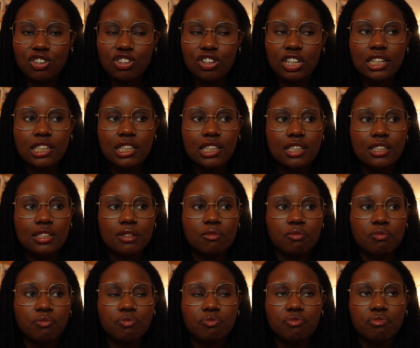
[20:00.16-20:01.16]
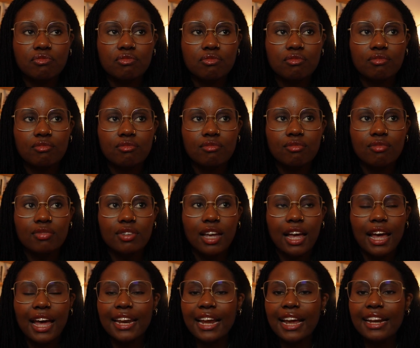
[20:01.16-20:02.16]
jeans,
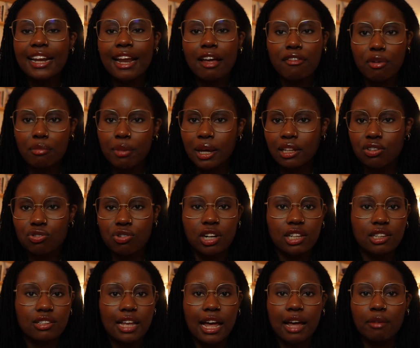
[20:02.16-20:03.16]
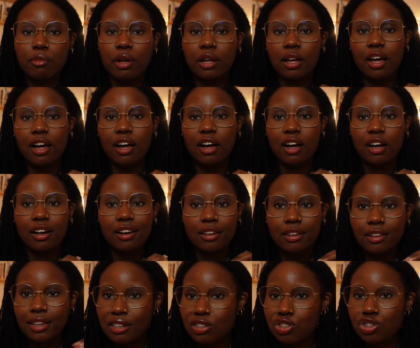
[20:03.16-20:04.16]
and I never make toils. I'm a
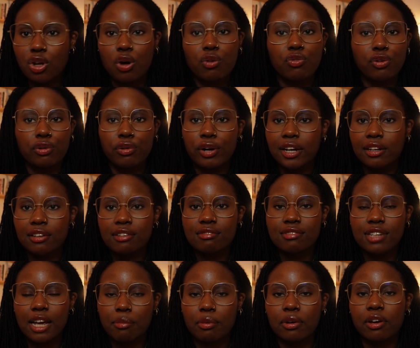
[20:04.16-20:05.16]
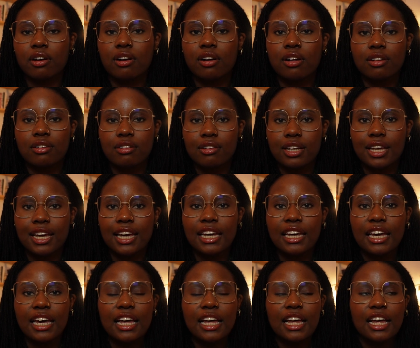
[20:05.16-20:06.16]
let's go for it type of girl,
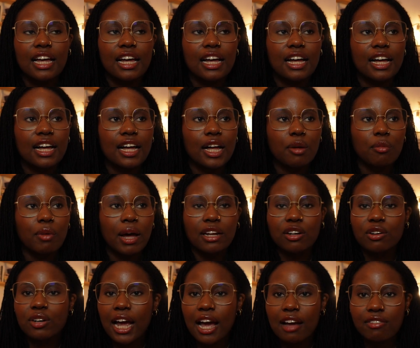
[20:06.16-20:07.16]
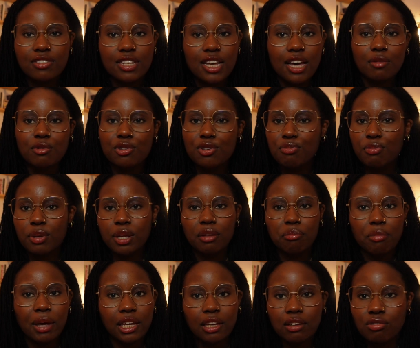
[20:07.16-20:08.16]
okay? I don't have time to be
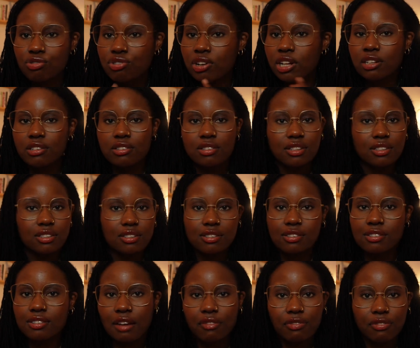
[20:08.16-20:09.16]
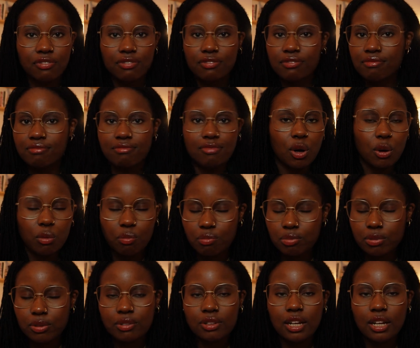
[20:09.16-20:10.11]
making toils and stuff, nope.